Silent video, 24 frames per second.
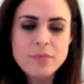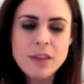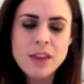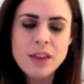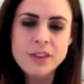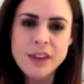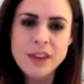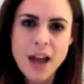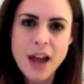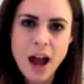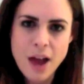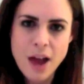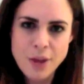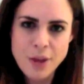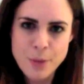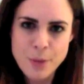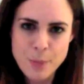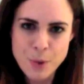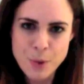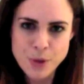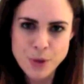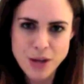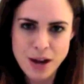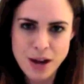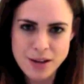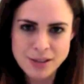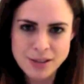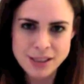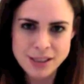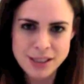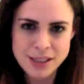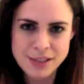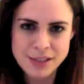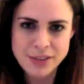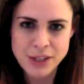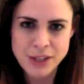The other
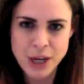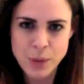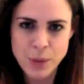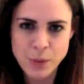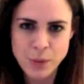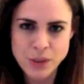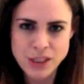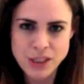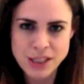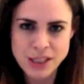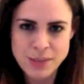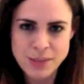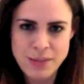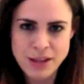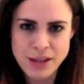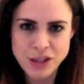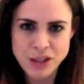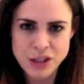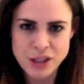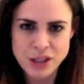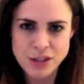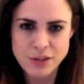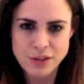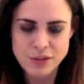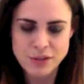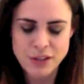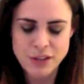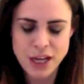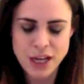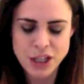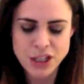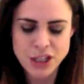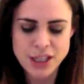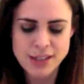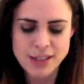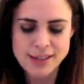product that I wanted to mention of
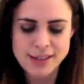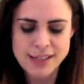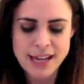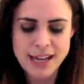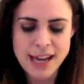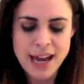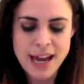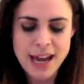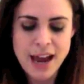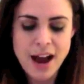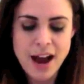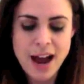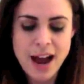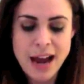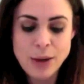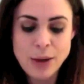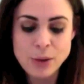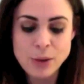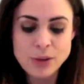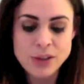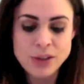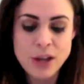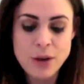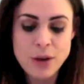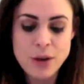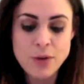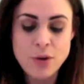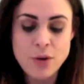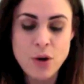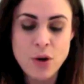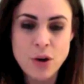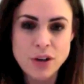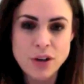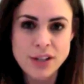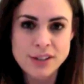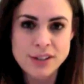Lush's, I also
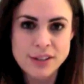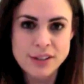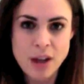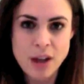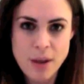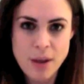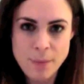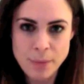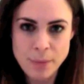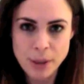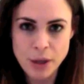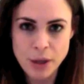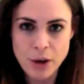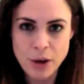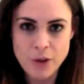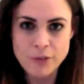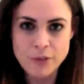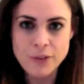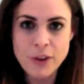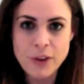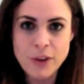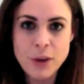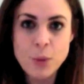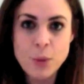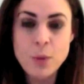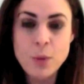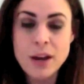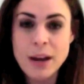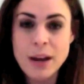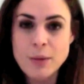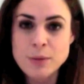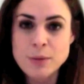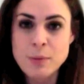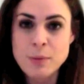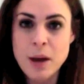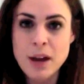got a sample of when I
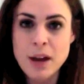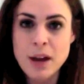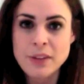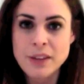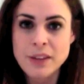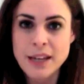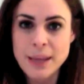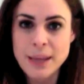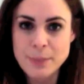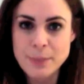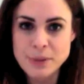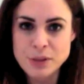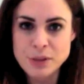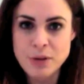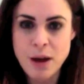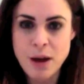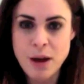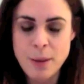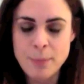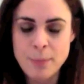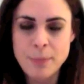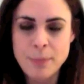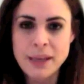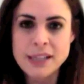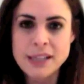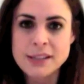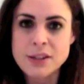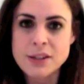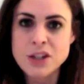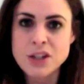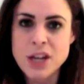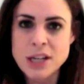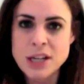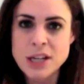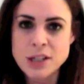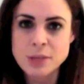was buying the lip scrub, because the
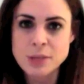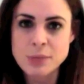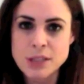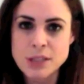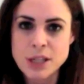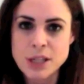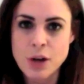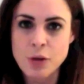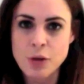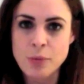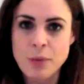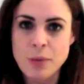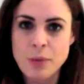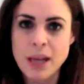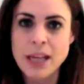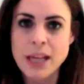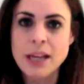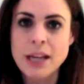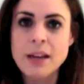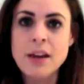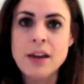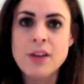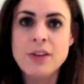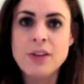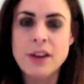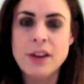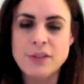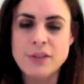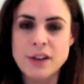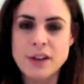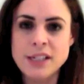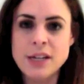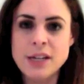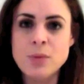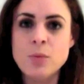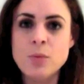gentleman told me that if
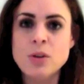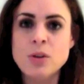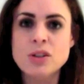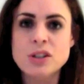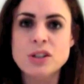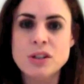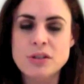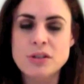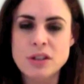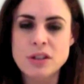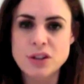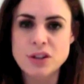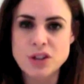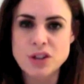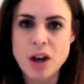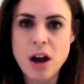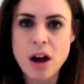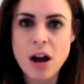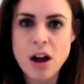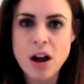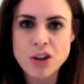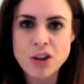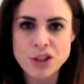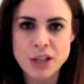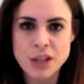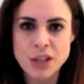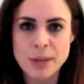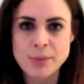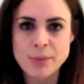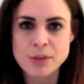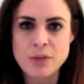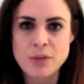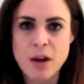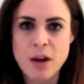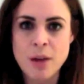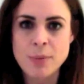I didn't want to do such a harsh lip
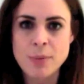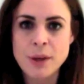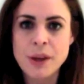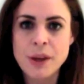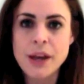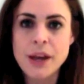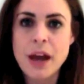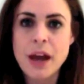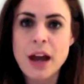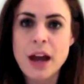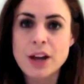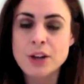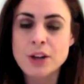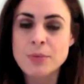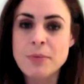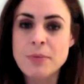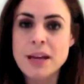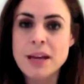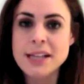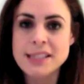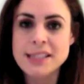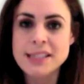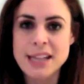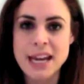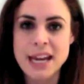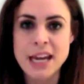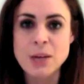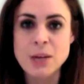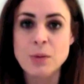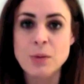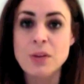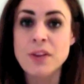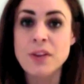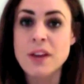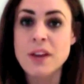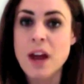scrub, I could mix it in
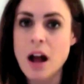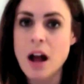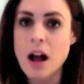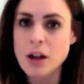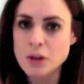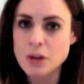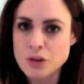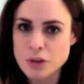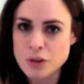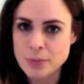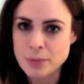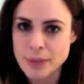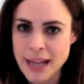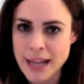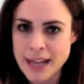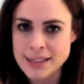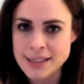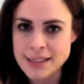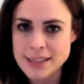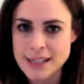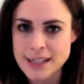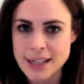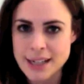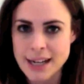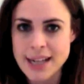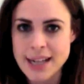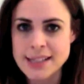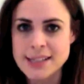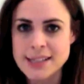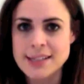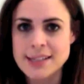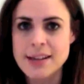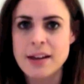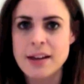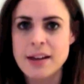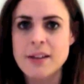with the Ultra Bland
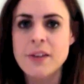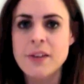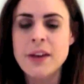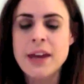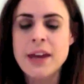cleanser